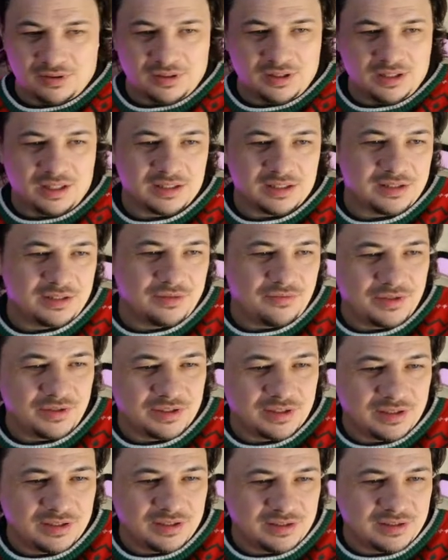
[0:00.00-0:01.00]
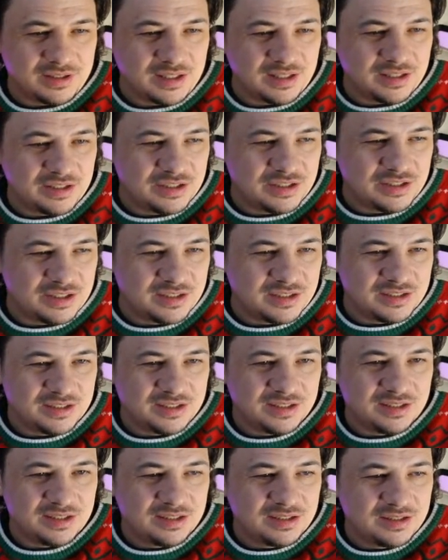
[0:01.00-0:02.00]
artificial intelligence,
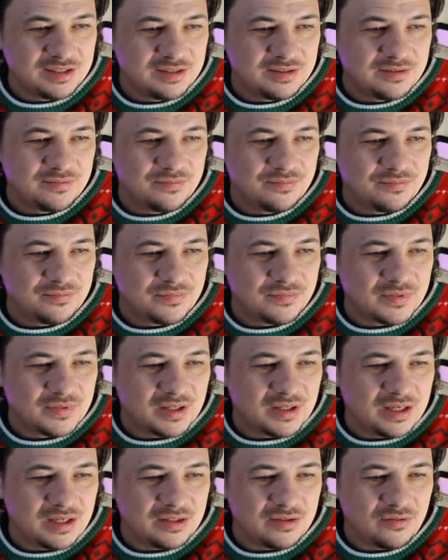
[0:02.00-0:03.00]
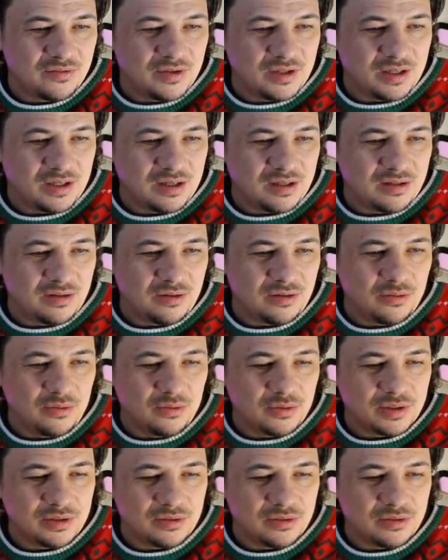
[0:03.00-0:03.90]
and we are looking